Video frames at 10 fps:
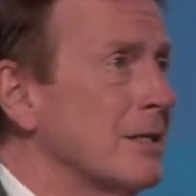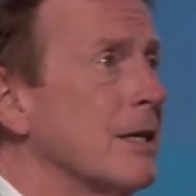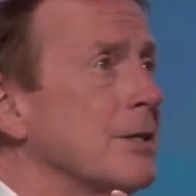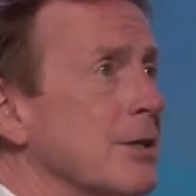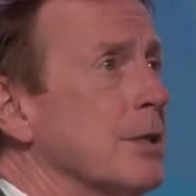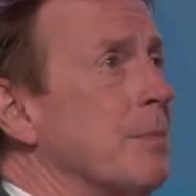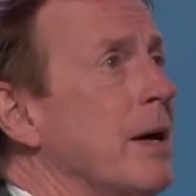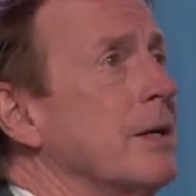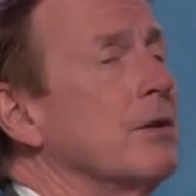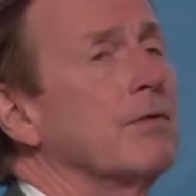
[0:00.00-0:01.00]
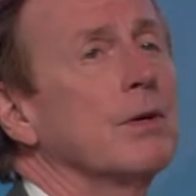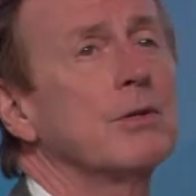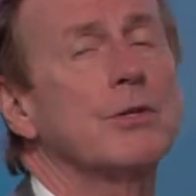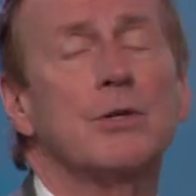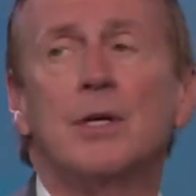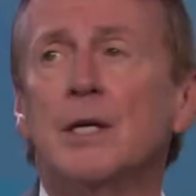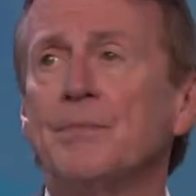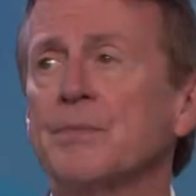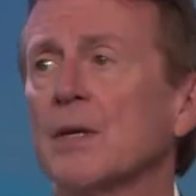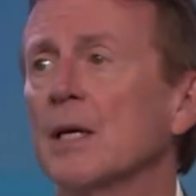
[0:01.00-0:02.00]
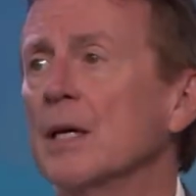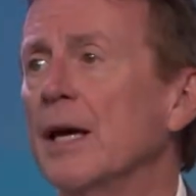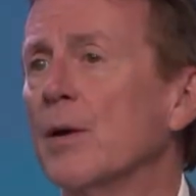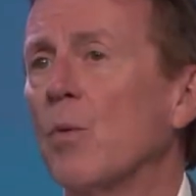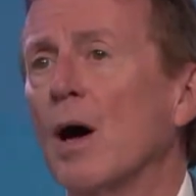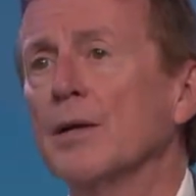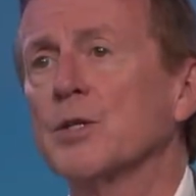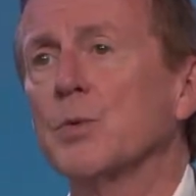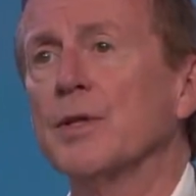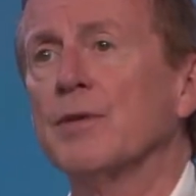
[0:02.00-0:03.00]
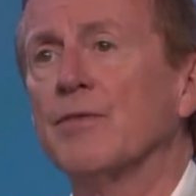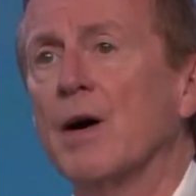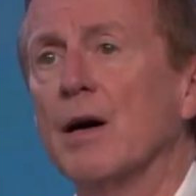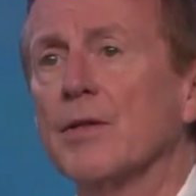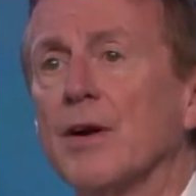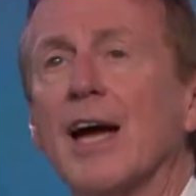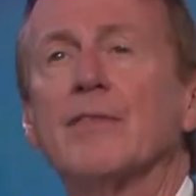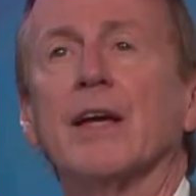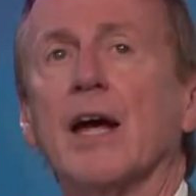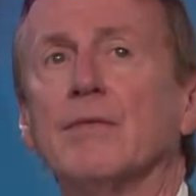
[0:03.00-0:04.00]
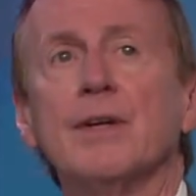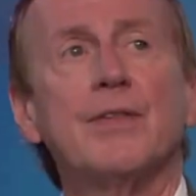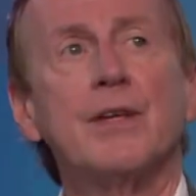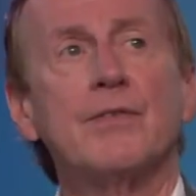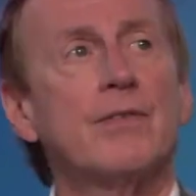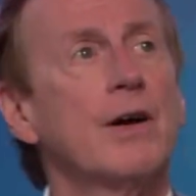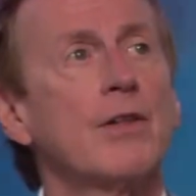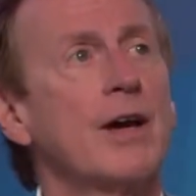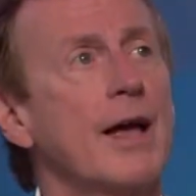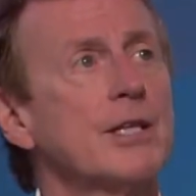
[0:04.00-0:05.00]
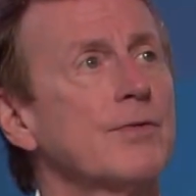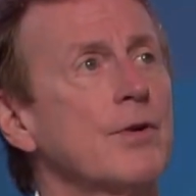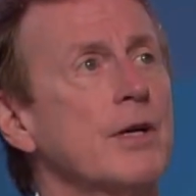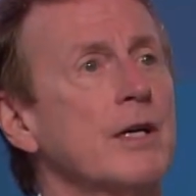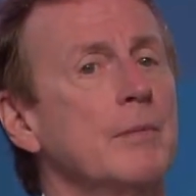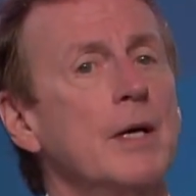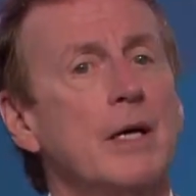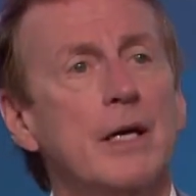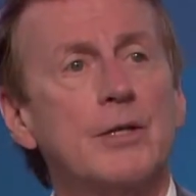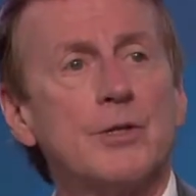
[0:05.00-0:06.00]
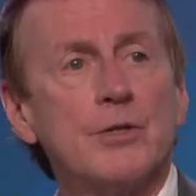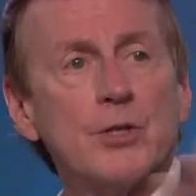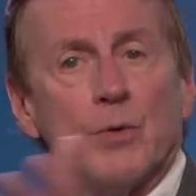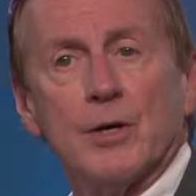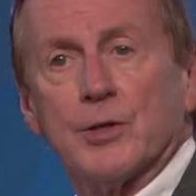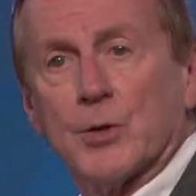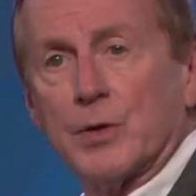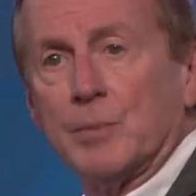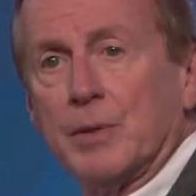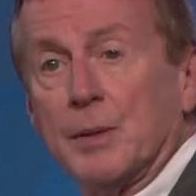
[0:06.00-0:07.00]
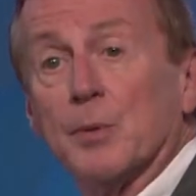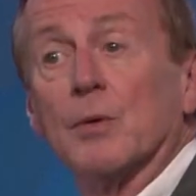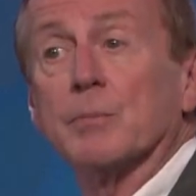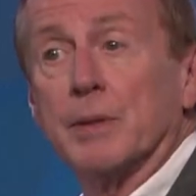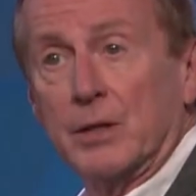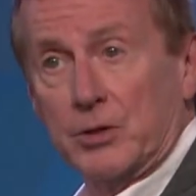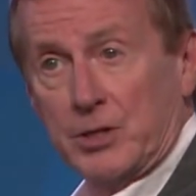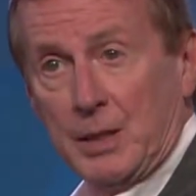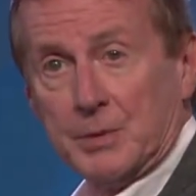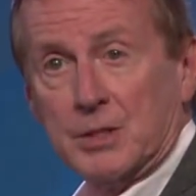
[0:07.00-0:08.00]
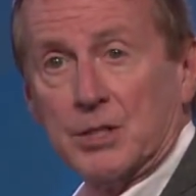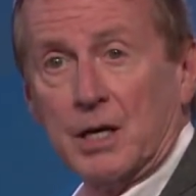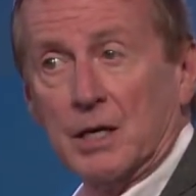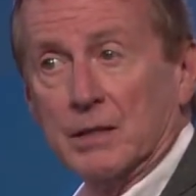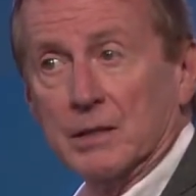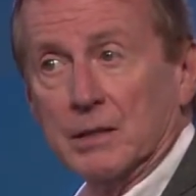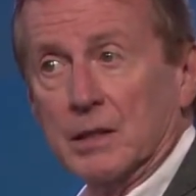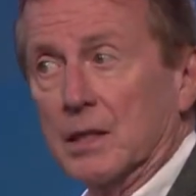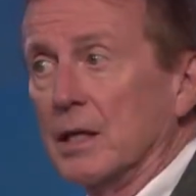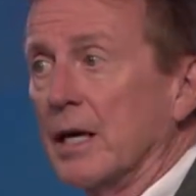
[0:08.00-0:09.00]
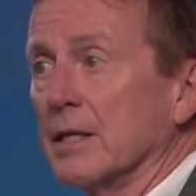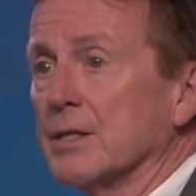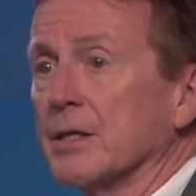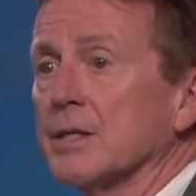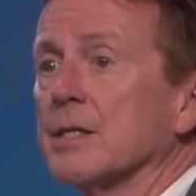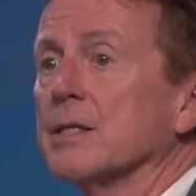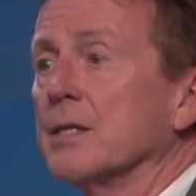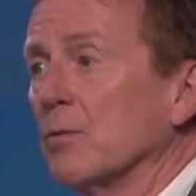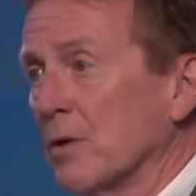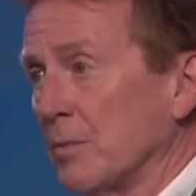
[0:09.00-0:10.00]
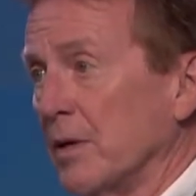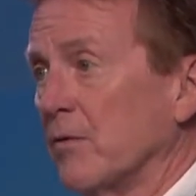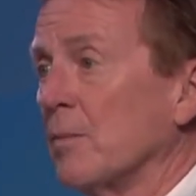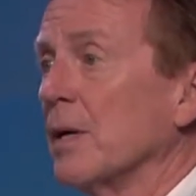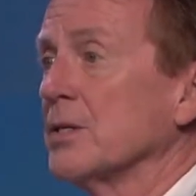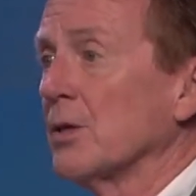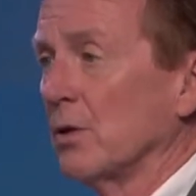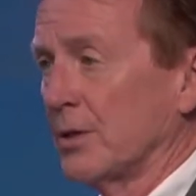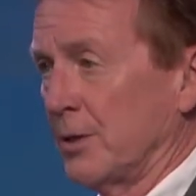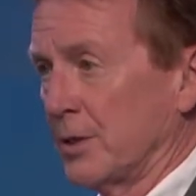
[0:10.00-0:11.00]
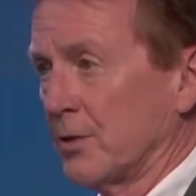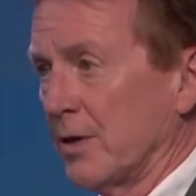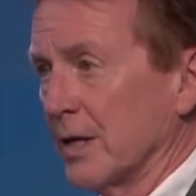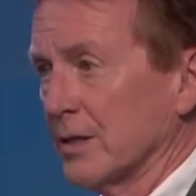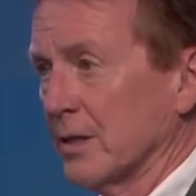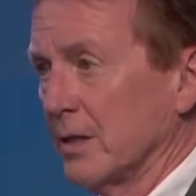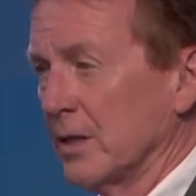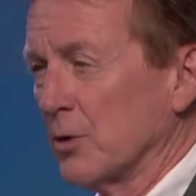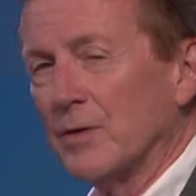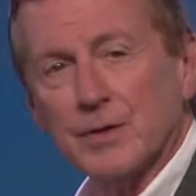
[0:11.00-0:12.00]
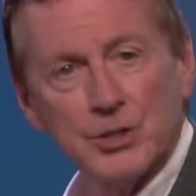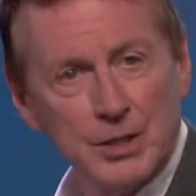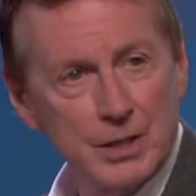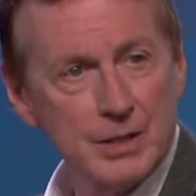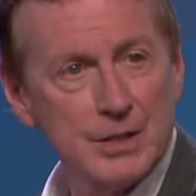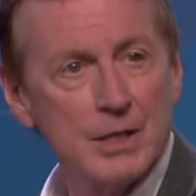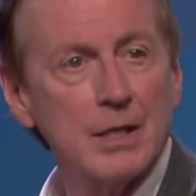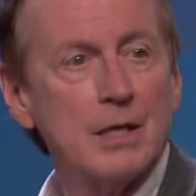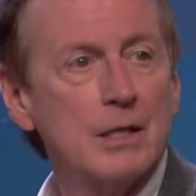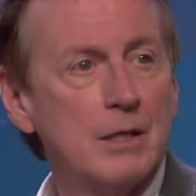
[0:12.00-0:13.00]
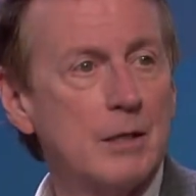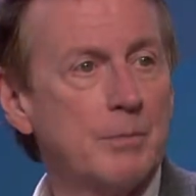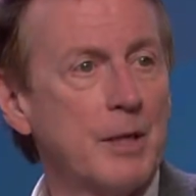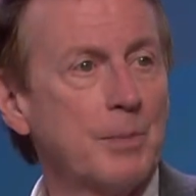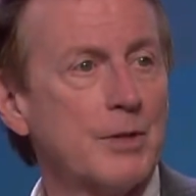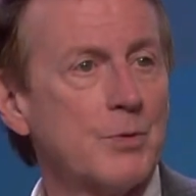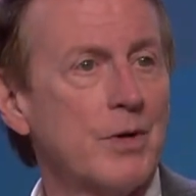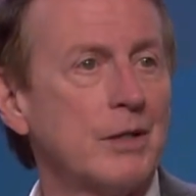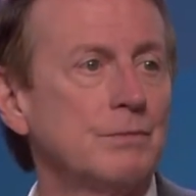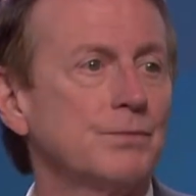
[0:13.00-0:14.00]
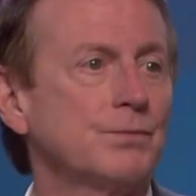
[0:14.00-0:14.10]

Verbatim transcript: anticipating the future. And while he's with the Father, having everything the Father has for him, he turns around to three people, Peter, James, and John, and he says, sit with me, for my soul is distressed. So even Jesus needed people as well.